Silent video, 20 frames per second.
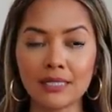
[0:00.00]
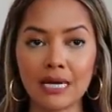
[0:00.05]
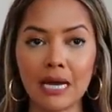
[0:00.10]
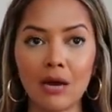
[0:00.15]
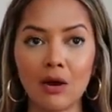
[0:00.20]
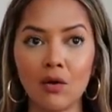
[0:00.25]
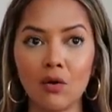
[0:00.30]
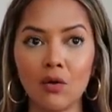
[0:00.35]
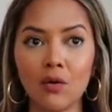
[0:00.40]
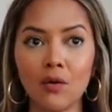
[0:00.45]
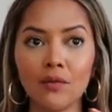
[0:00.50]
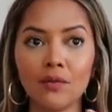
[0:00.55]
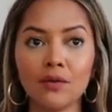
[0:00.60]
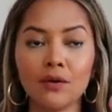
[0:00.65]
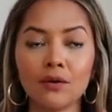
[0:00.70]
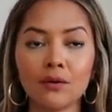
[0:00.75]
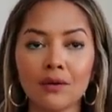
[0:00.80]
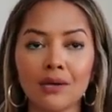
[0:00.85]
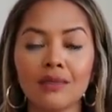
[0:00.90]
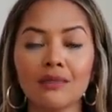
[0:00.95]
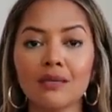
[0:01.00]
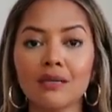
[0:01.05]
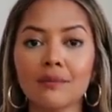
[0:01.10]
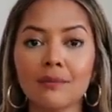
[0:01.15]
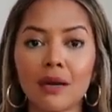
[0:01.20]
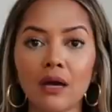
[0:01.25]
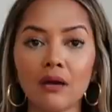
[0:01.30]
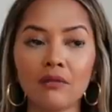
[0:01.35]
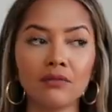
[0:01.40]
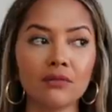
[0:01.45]
Now, the great thing
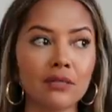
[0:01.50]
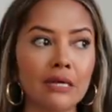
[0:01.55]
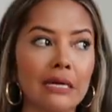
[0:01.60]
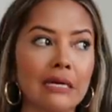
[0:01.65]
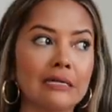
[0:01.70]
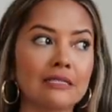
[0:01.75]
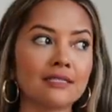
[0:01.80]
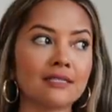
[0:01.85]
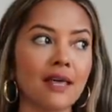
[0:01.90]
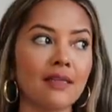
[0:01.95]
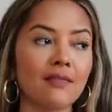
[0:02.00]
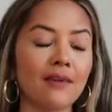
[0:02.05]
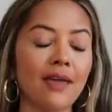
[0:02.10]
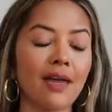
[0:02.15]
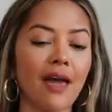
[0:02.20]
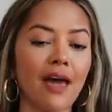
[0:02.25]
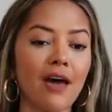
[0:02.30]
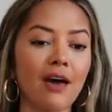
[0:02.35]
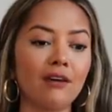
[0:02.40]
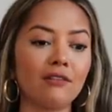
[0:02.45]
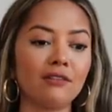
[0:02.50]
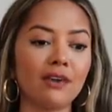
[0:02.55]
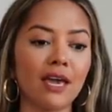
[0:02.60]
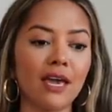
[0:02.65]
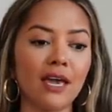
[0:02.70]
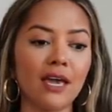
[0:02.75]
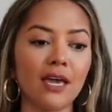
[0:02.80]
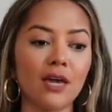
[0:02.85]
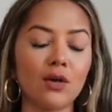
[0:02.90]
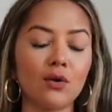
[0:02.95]
about Everlane is that they have
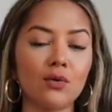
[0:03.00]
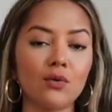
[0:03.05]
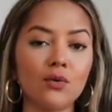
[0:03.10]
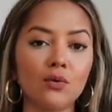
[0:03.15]
a